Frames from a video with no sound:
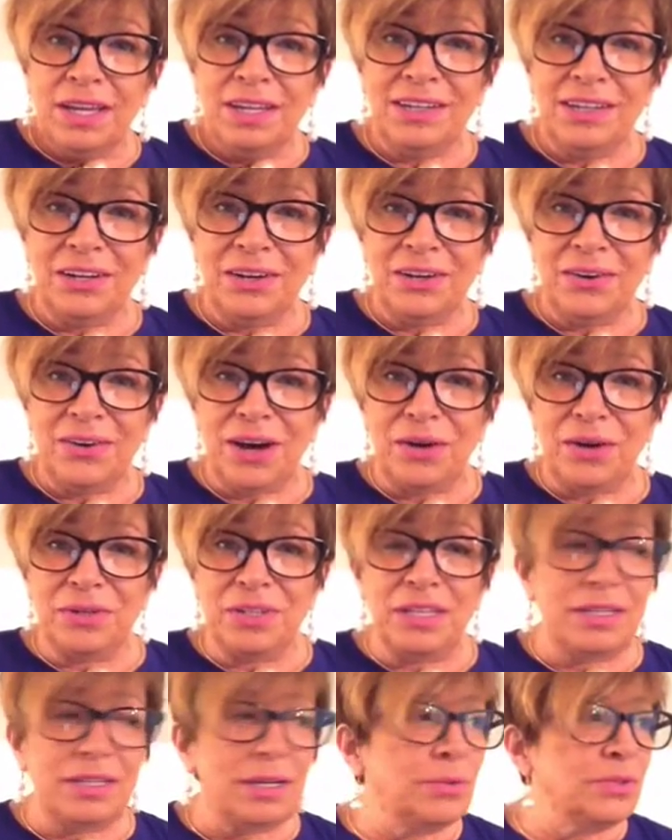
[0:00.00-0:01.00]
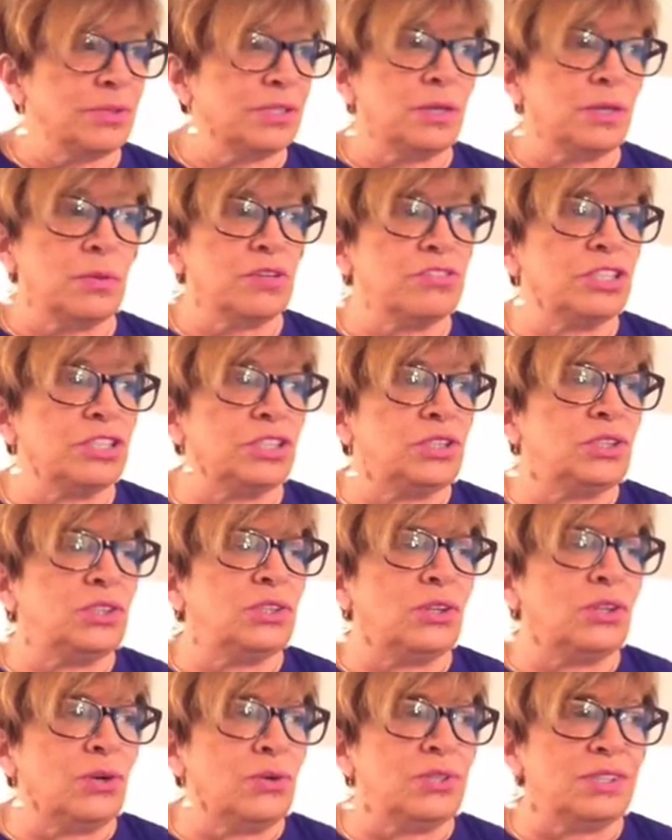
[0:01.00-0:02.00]
You know, uh, they, were, they were
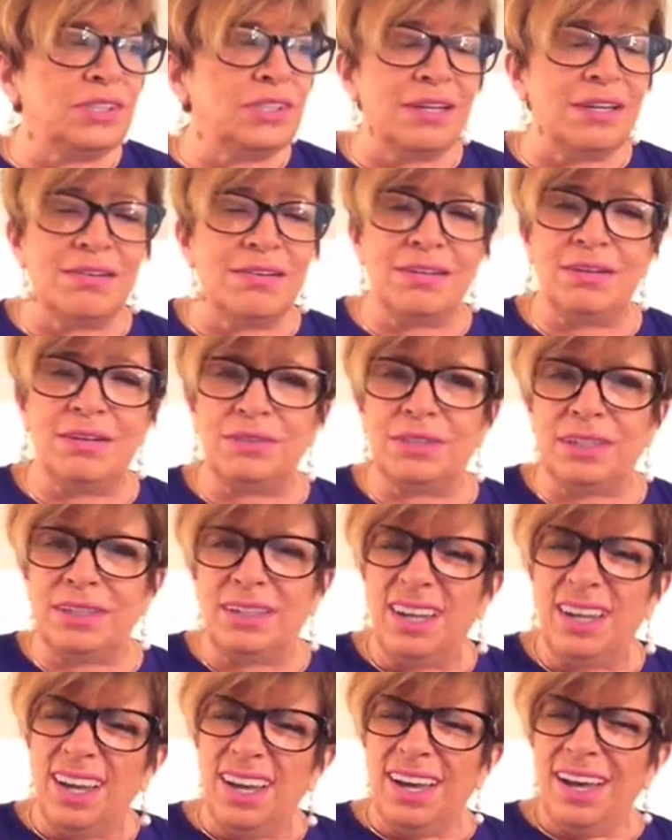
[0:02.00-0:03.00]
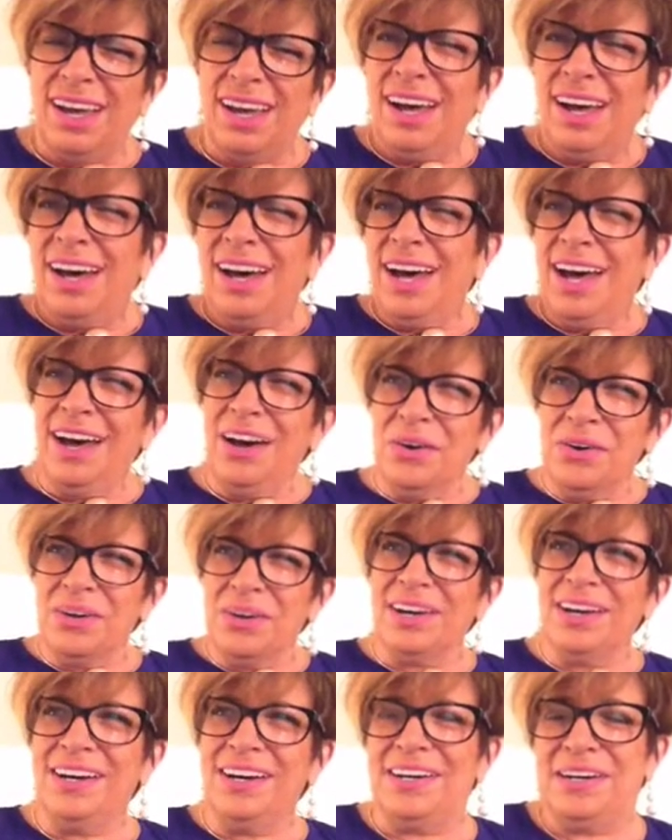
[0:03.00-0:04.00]
so scared, and I was like, how
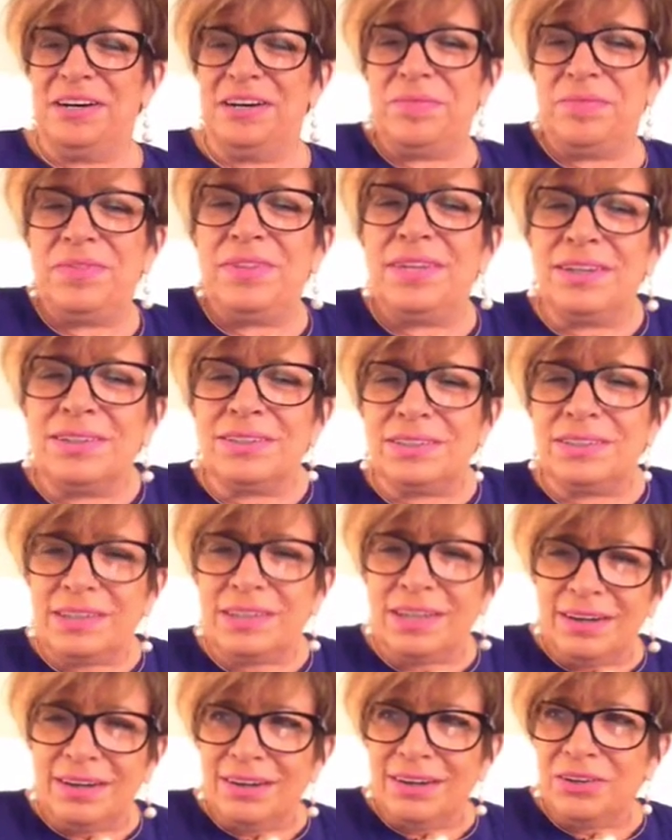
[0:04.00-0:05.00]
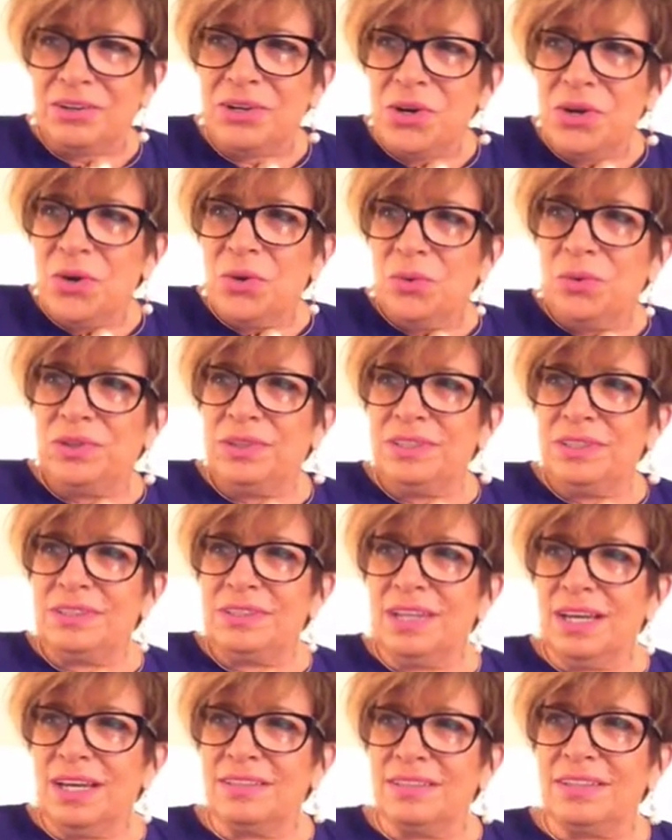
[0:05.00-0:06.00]
come they're scared when
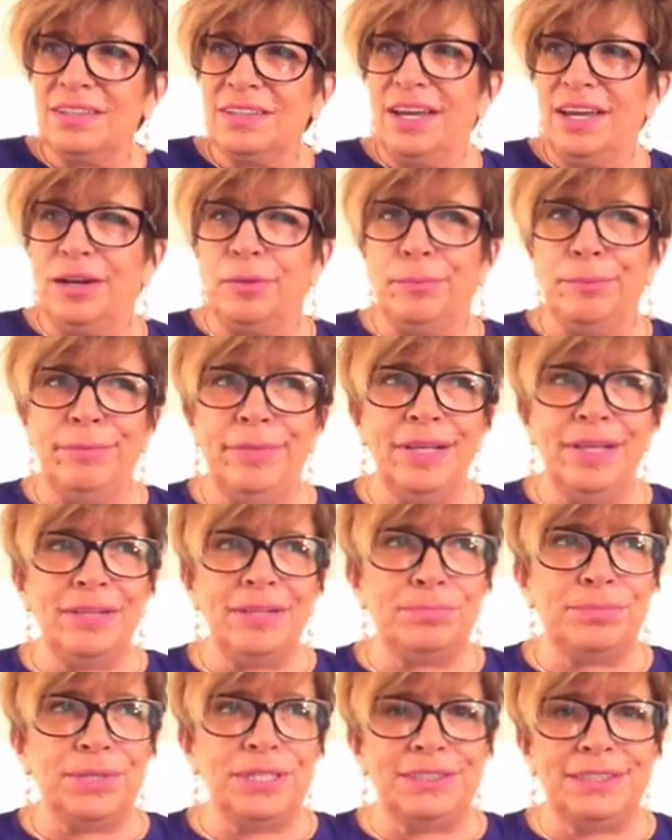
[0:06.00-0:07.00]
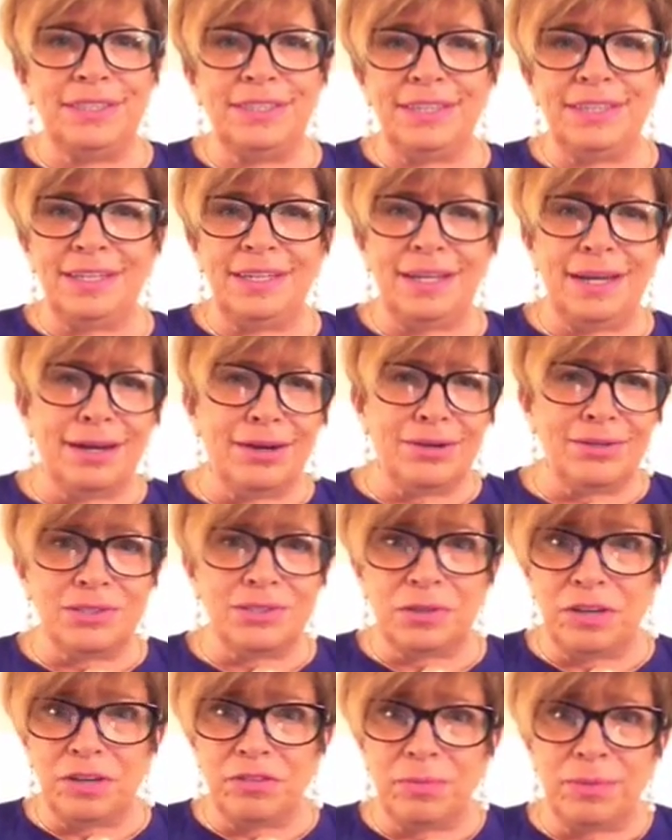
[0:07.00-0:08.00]
these guys are like mil-
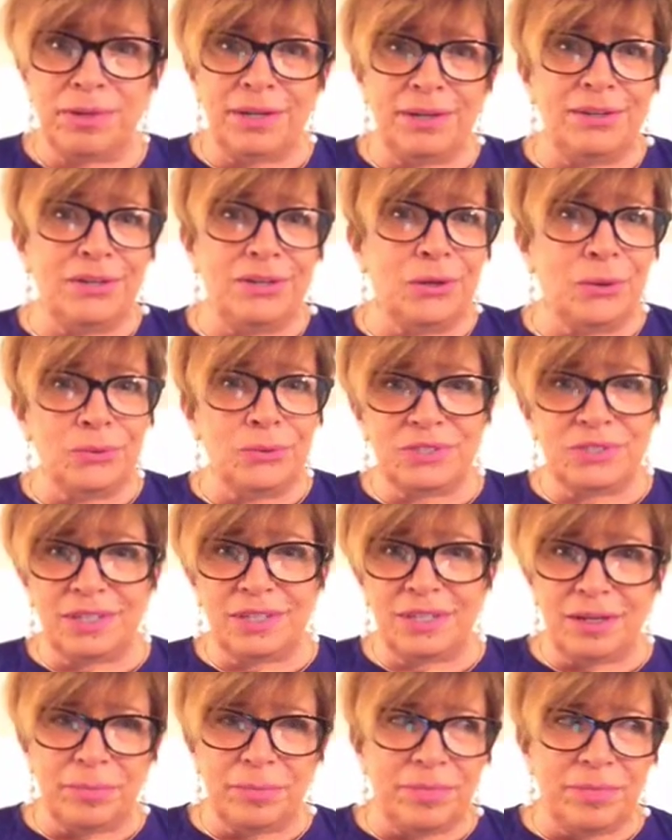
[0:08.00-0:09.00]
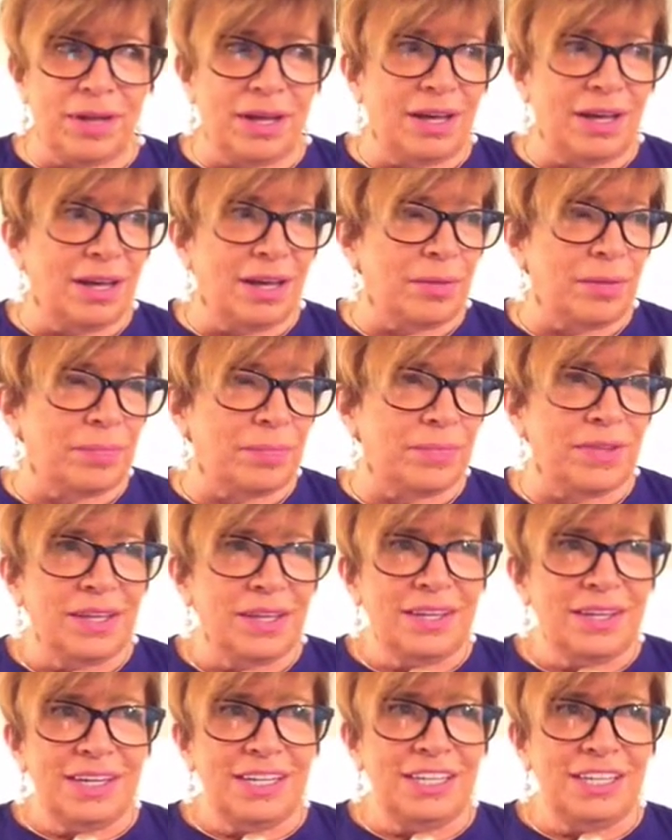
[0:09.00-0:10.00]
bazillionaires, everybody knows them. Um,
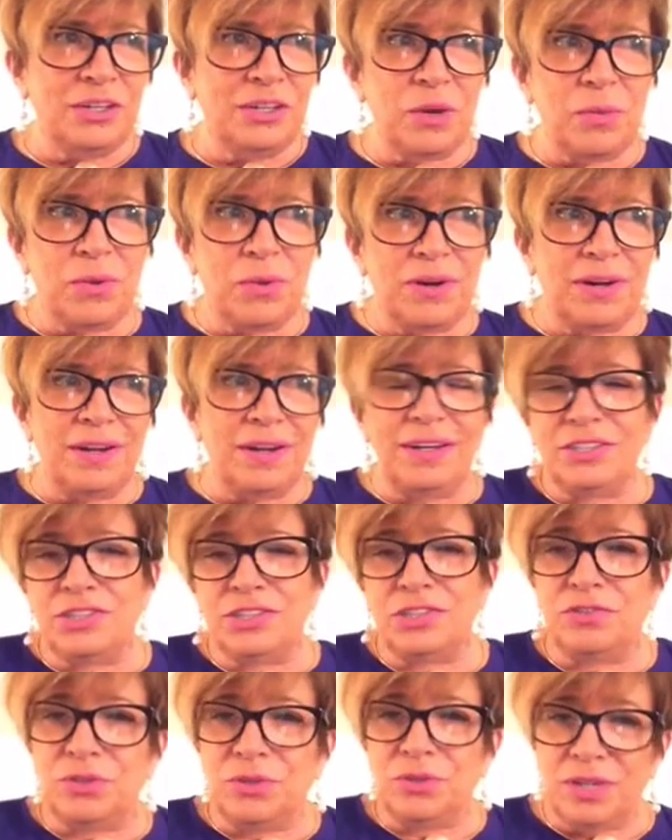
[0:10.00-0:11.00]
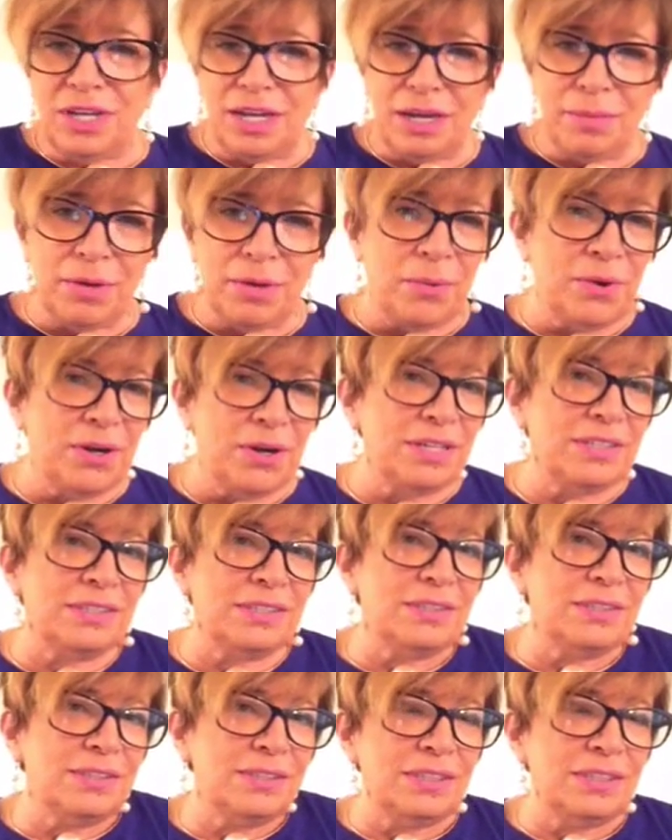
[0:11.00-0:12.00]
you know, and I wanted to interview them. I wanted
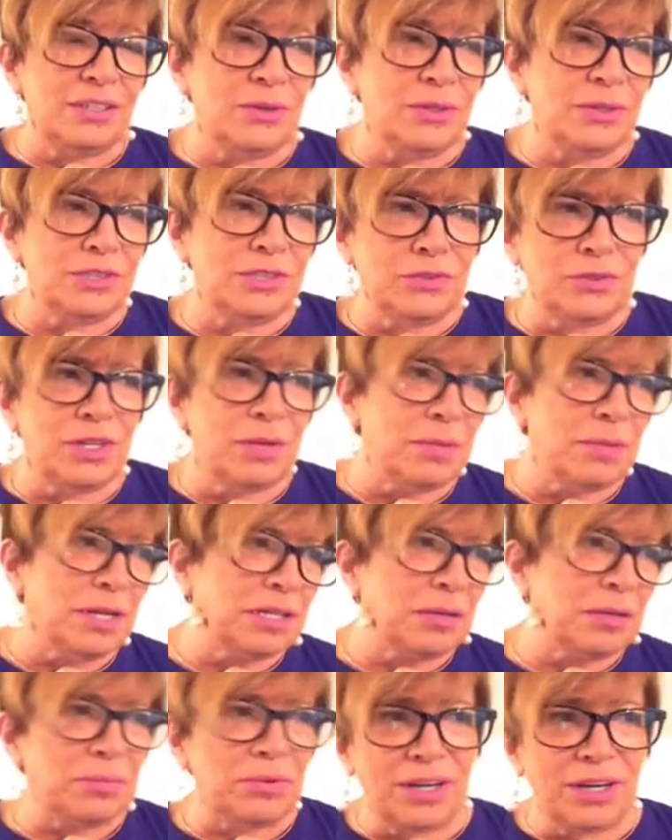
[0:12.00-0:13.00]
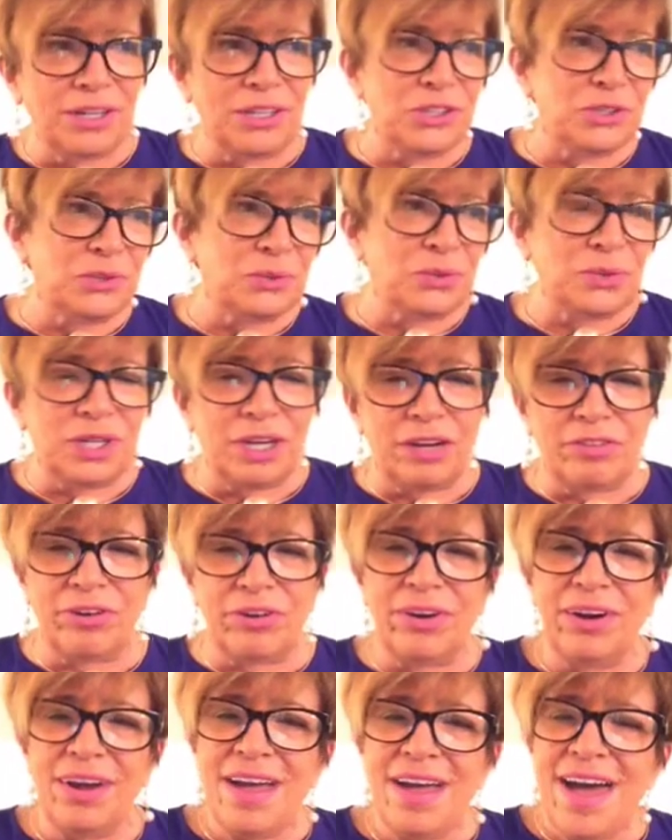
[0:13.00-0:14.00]
to, you know, interview them about their products or
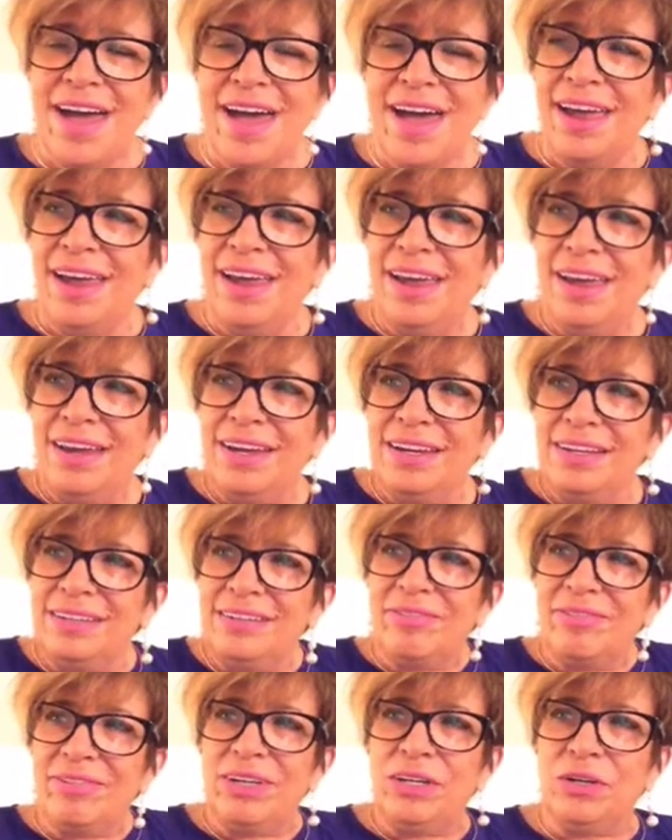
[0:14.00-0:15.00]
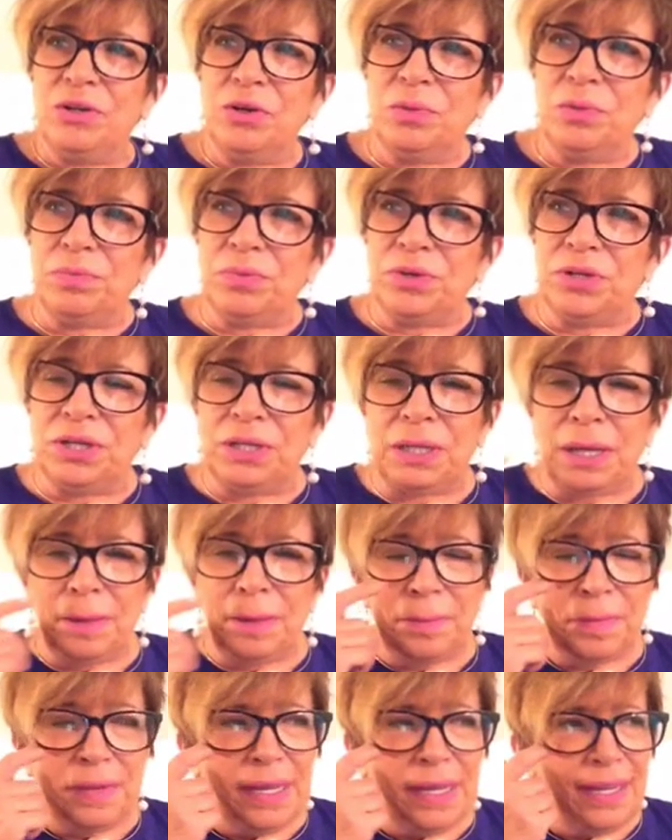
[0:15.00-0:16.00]
whatever, and you know, put it
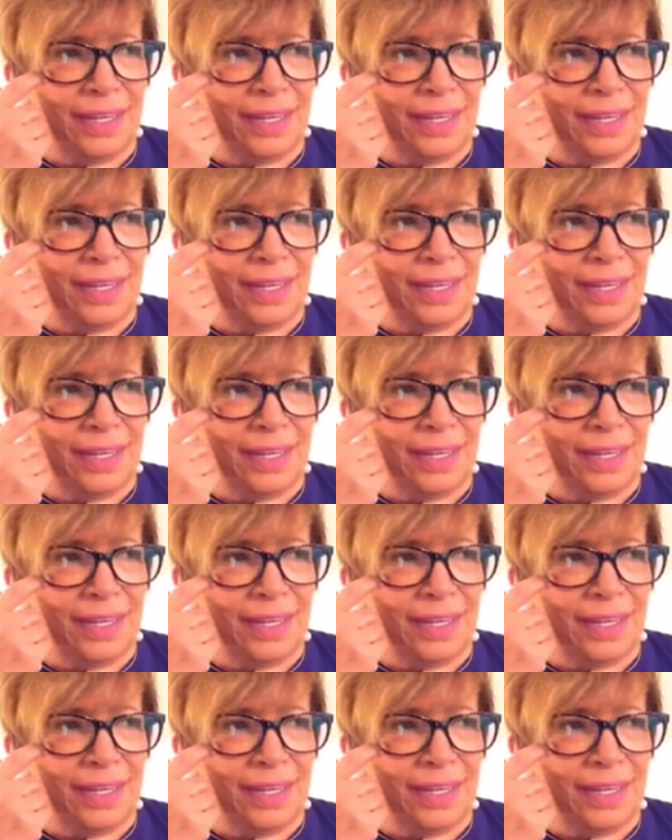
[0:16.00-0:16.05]
up.